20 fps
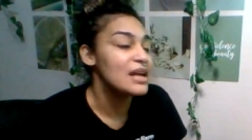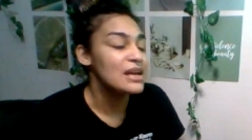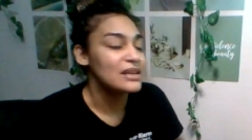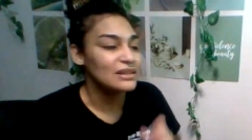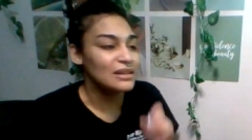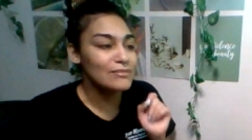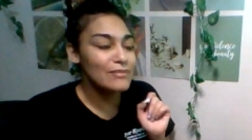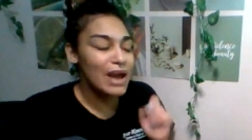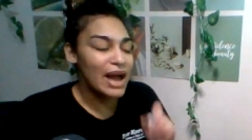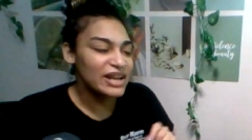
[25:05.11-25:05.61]

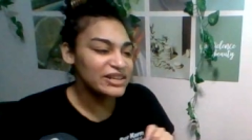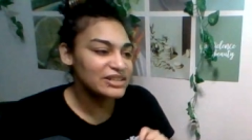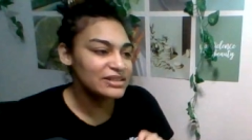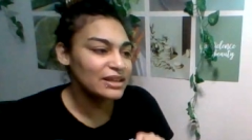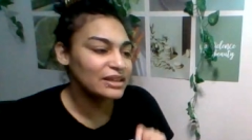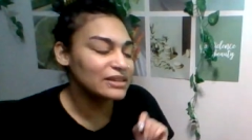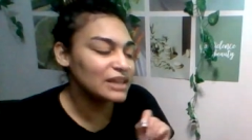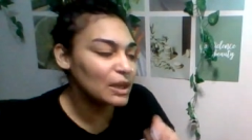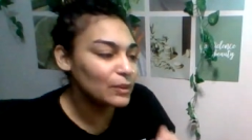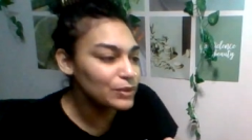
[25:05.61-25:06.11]
The magic
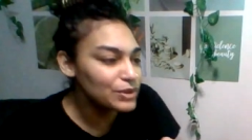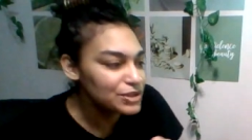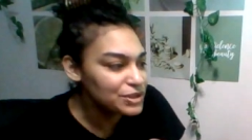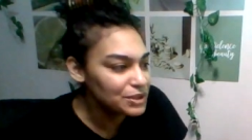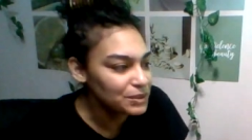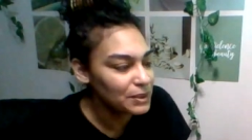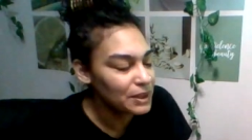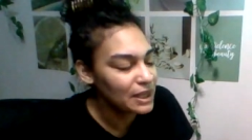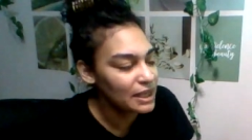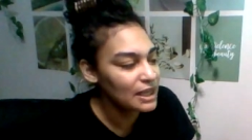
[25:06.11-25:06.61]
that they were
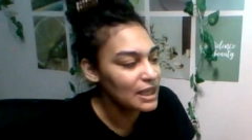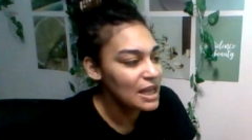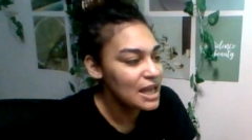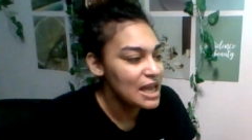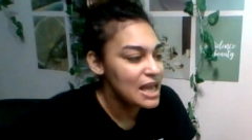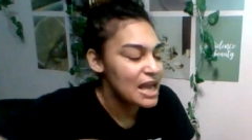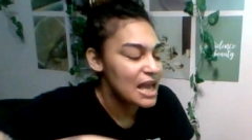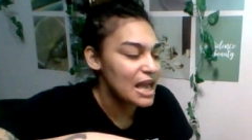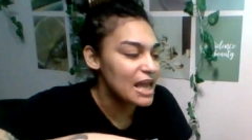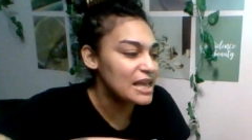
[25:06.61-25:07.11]
doing
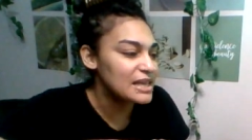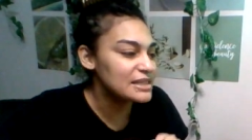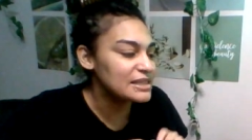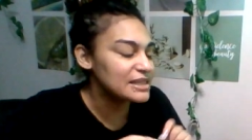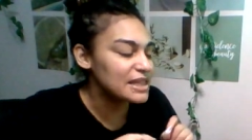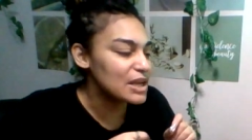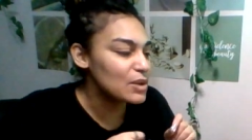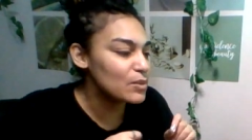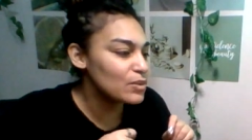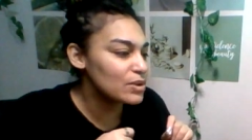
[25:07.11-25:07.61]
is
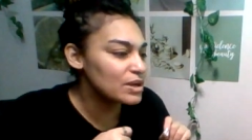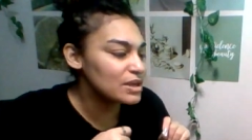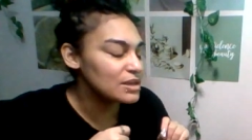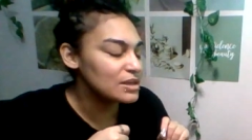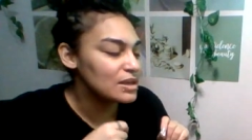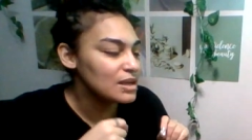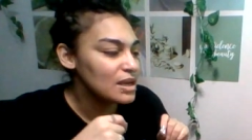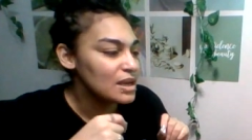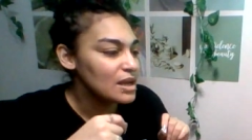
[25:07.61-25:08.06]
they would